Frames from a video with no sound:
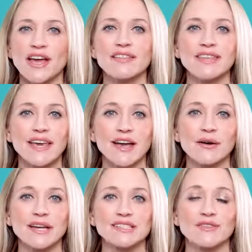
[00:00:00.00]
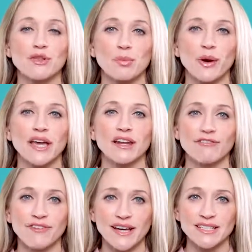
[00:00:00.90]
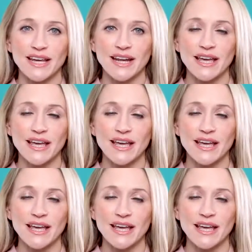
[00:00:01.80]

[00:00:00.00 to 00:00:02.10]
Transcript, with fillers: and the areas of the brain affected.